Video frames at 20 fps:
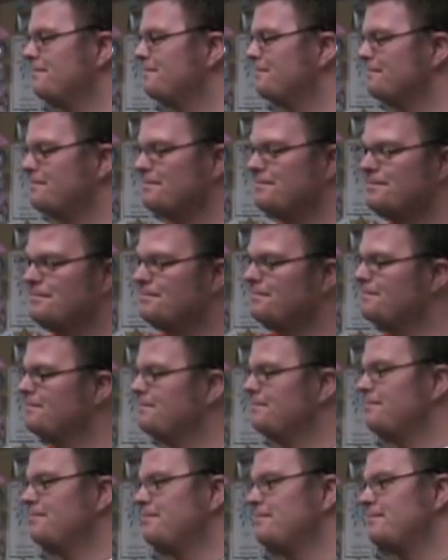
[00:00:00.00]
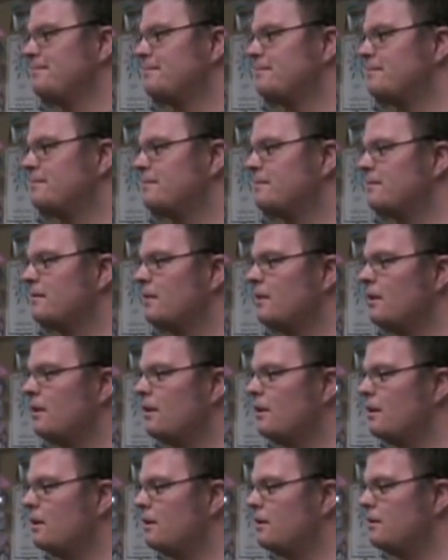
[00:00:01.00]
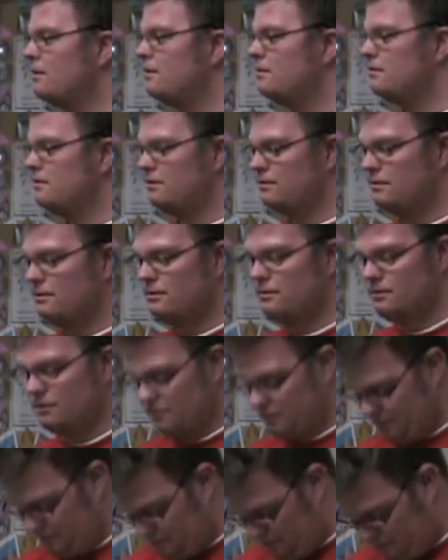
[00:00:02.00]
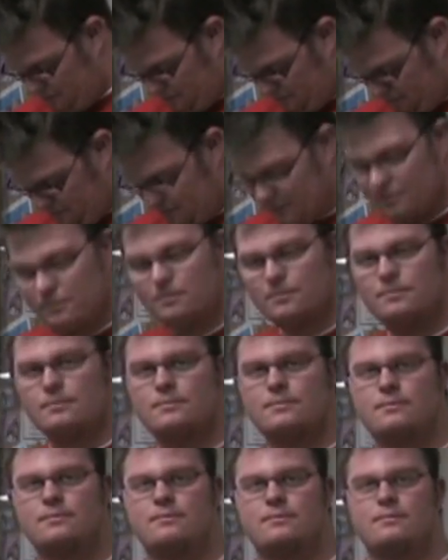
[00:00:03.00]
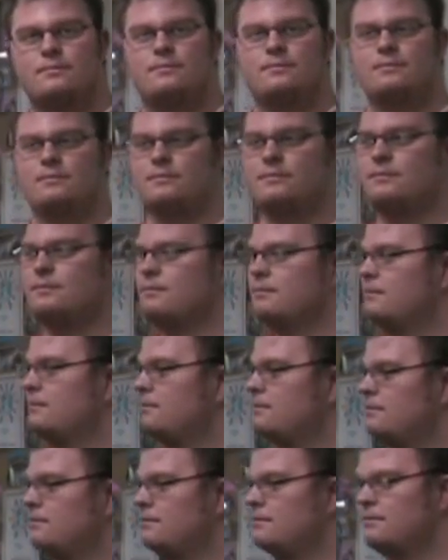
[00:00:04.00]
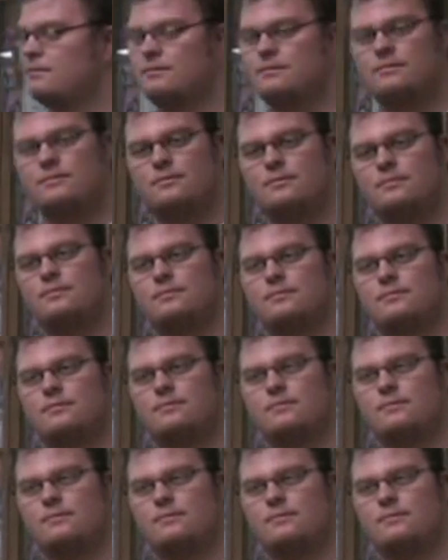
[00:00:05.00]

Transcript: (silent)